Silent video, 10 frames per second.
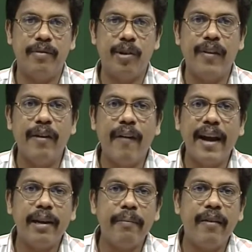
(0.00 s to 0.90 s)
So, we will
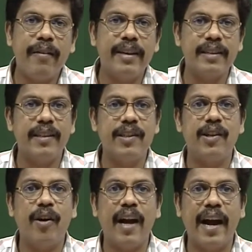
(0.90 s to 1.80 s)
find up our discussion
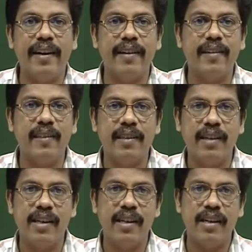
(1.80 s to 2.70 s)
on Heidegger's
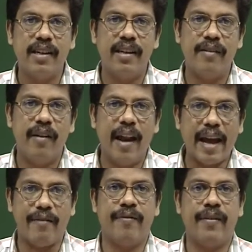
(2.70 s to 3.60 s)

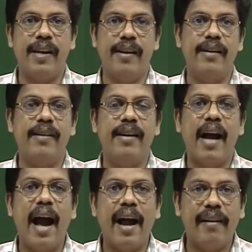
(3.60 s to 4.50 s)
life here,
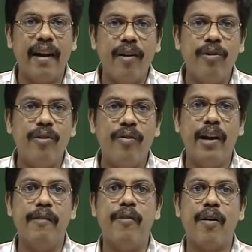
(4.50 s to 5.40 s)
and now we
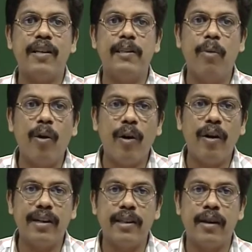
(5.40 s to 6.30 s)
will focus more
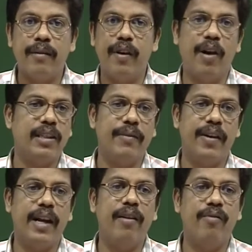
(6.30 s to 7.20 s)
on his
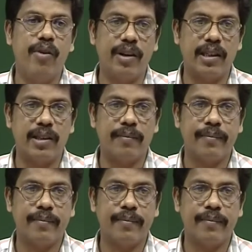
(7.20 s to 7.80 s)
philosophical works.